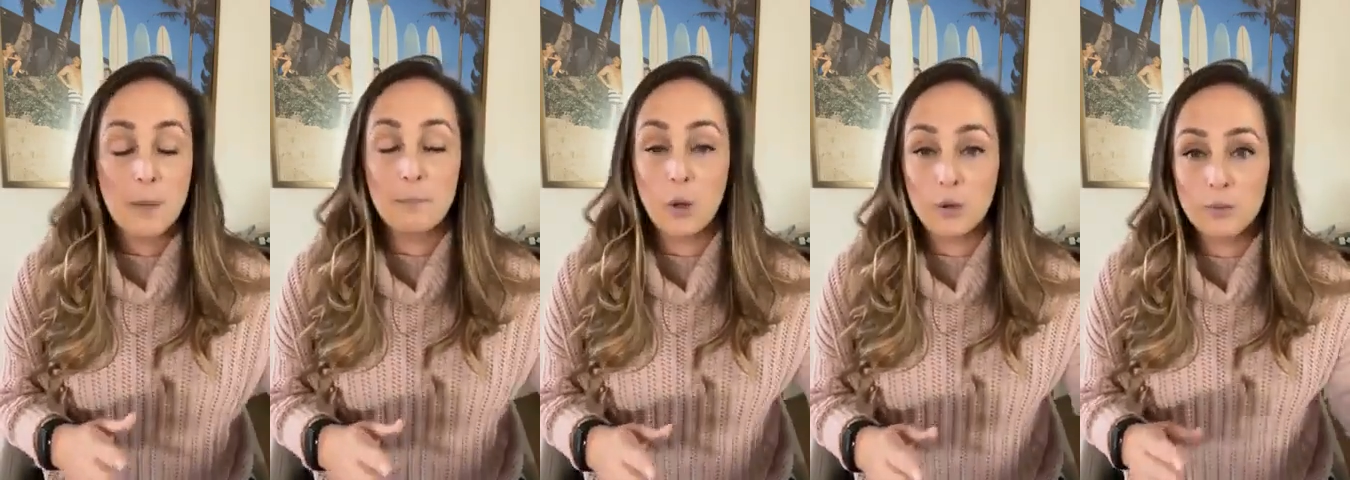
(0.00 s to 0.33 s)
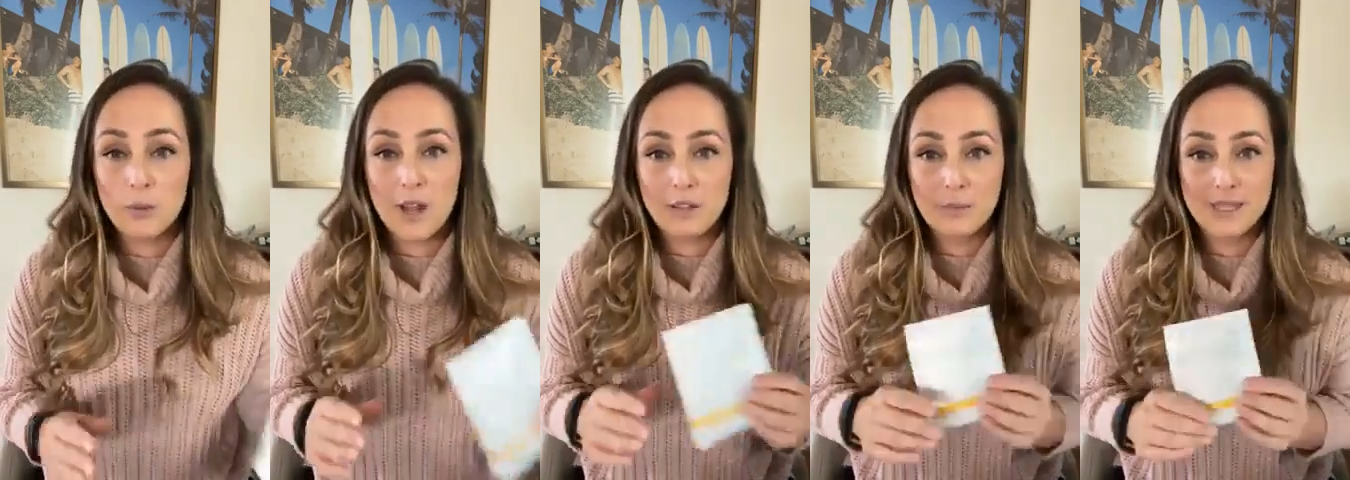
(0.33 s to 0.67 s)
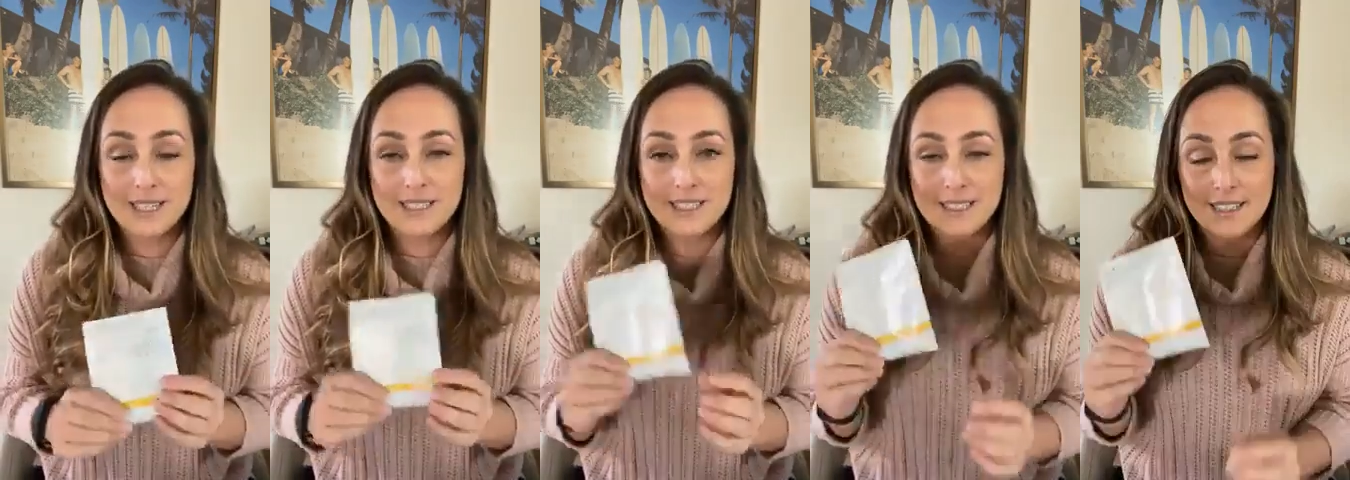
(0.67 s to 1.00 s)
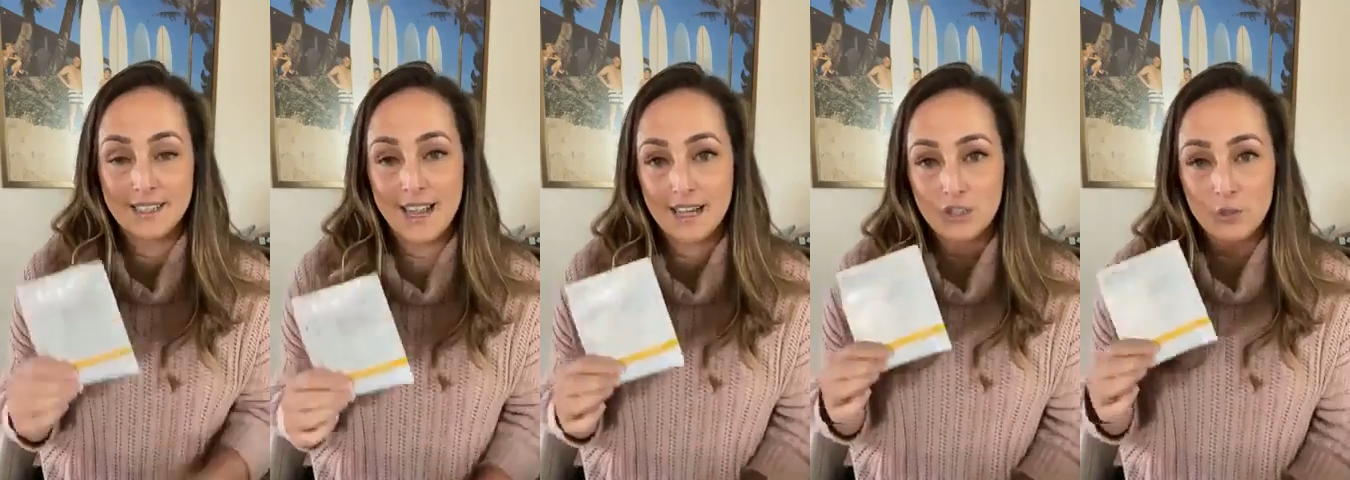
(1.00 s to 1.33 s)
Bone broth, because it's a
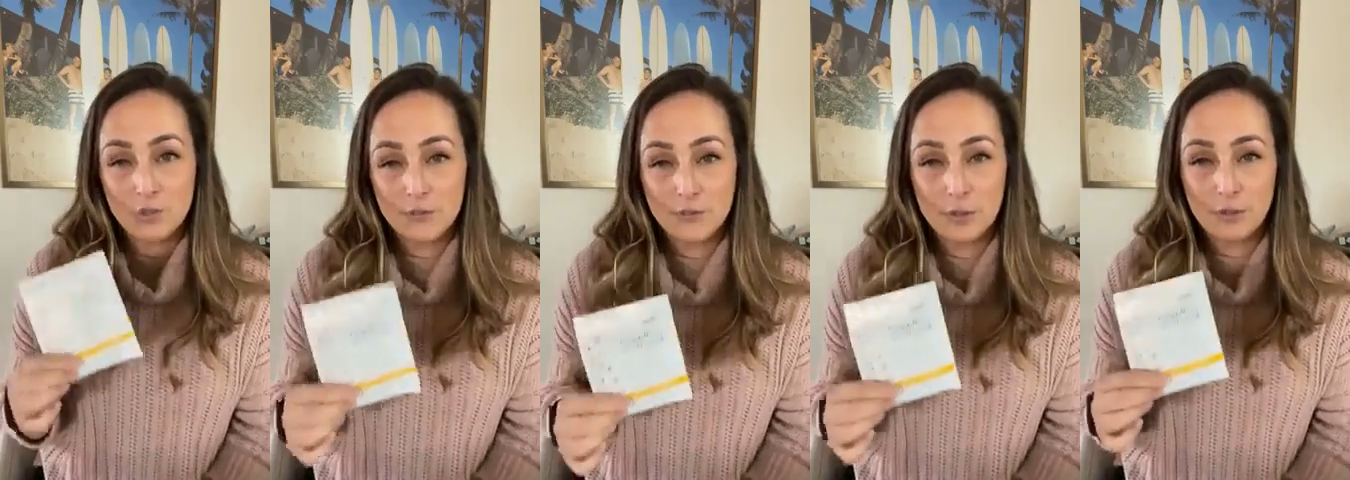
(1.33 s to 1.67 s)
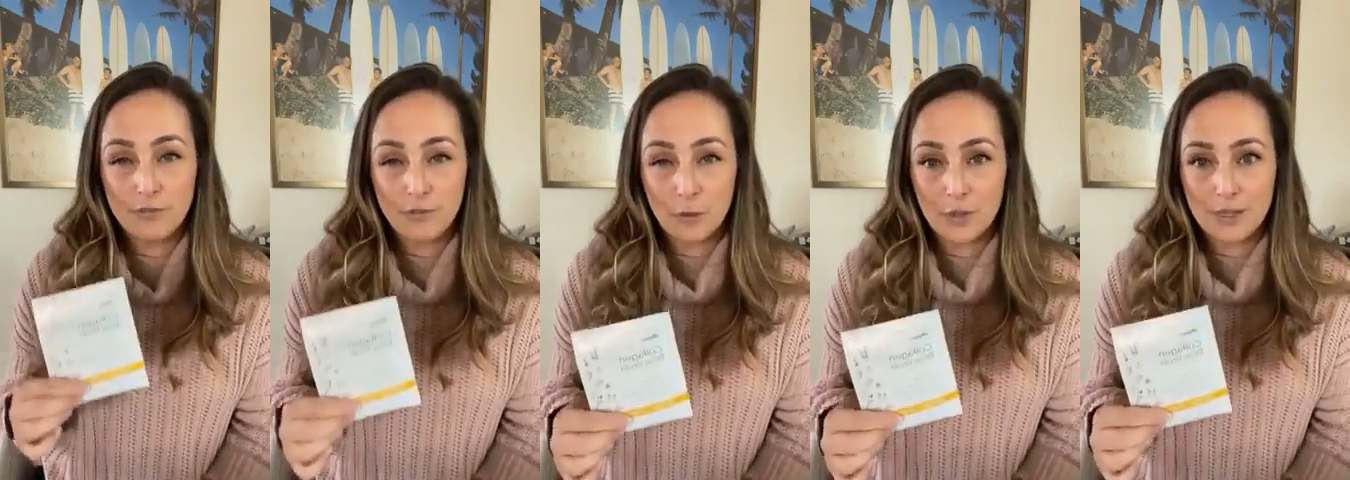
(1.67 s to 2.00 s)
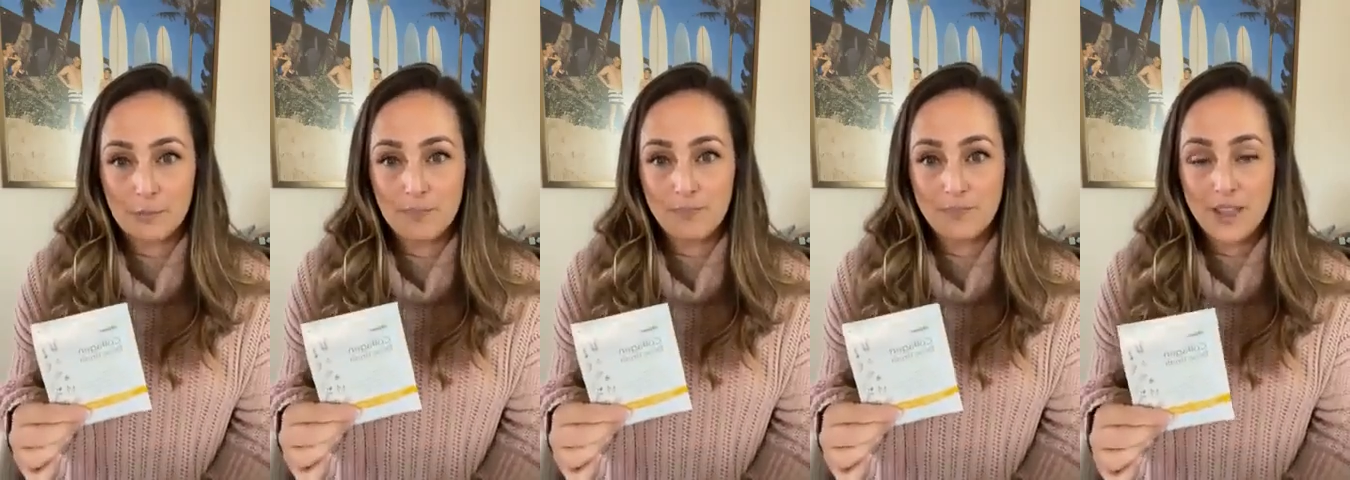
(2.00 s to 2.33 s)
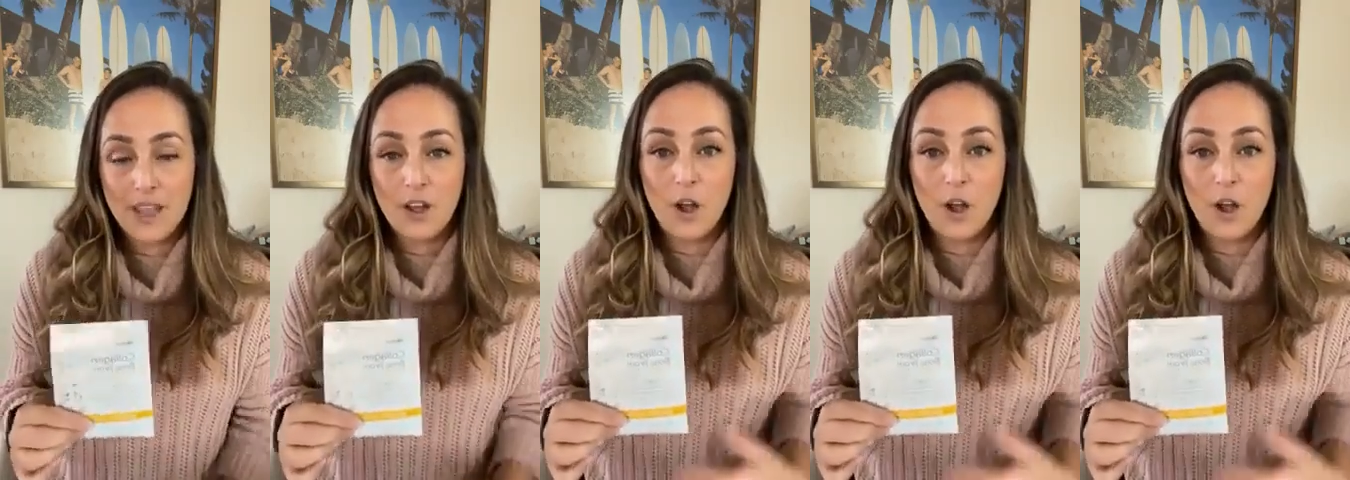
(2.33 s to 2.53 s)
natural food form,